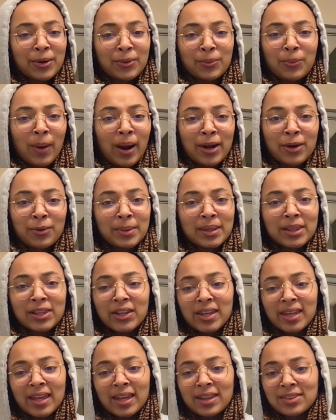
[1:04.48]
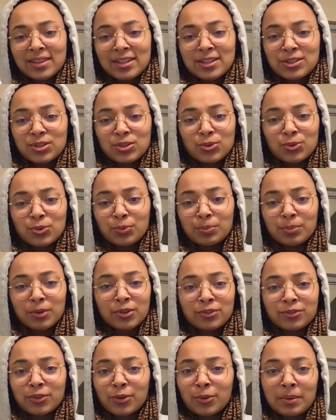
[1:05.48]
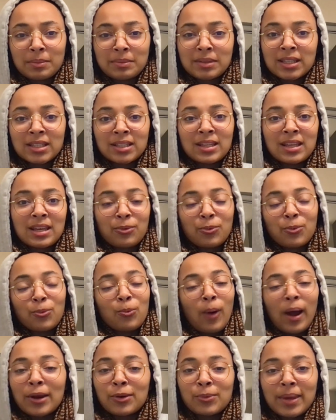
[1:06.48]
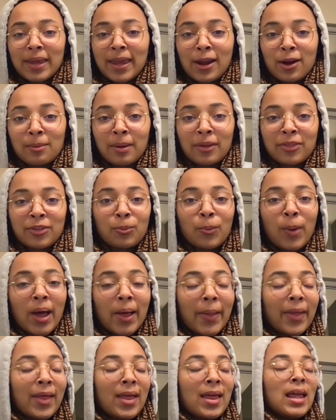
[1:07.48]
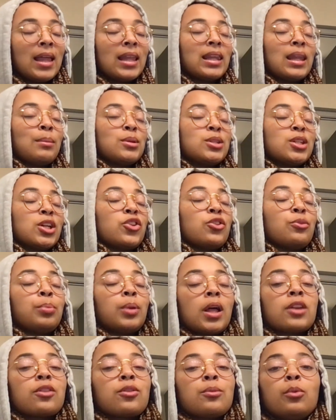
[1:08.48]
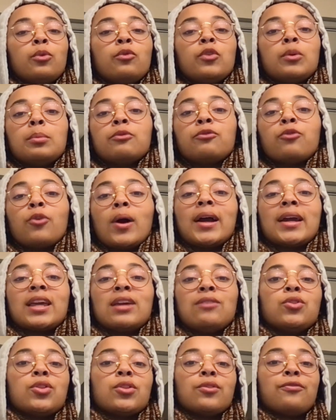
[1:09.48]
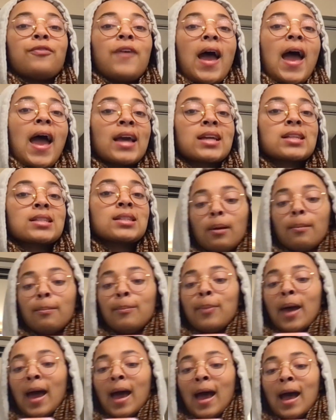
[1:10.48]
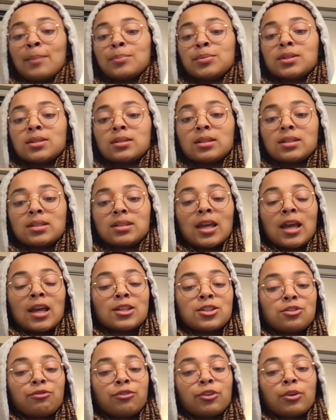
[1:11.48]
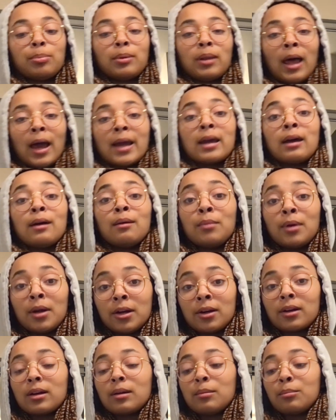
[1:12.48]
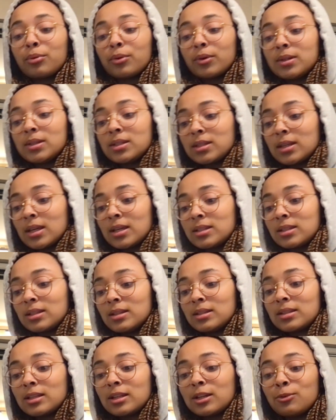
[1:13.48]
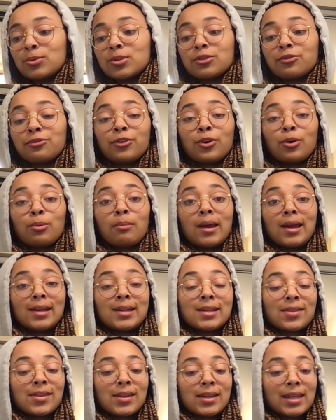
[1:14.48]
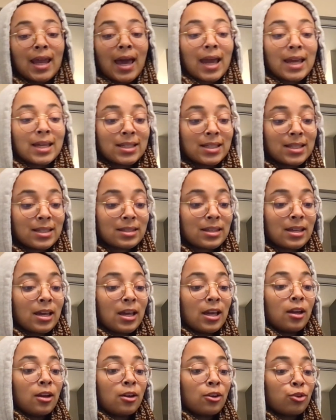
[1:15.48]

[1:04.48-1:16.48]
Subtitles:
are we looking at these two beautiful women? Why do we care about them? Well, let me tell you the plot of the movie before I give you the facts. BAPS stands for Black American Princesses, and it was a film made in the 90s, and